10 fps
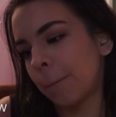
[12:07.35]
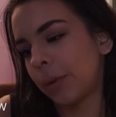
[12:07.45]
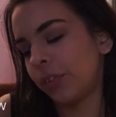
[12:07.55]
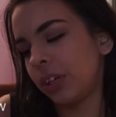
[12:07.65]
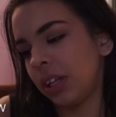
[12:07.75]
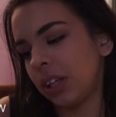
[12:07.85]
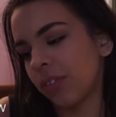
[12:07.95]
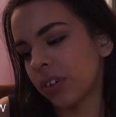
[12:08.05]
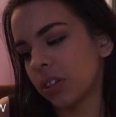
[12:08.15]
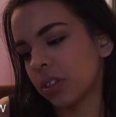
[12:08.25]
Really
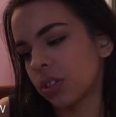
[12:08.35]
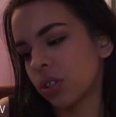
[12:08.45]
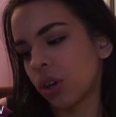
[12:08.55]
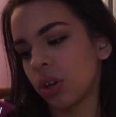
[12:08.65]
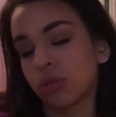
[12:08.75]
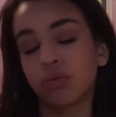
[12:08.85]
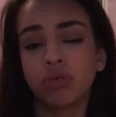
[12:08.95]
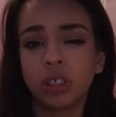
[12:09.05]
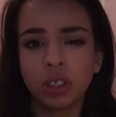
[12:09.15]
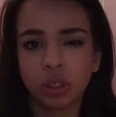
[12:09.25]
love it, so it's
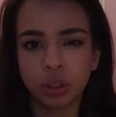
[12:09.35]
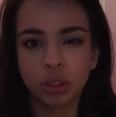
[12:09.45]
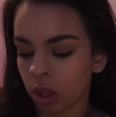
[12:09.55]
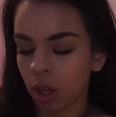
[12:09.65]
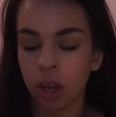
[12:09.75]
really good.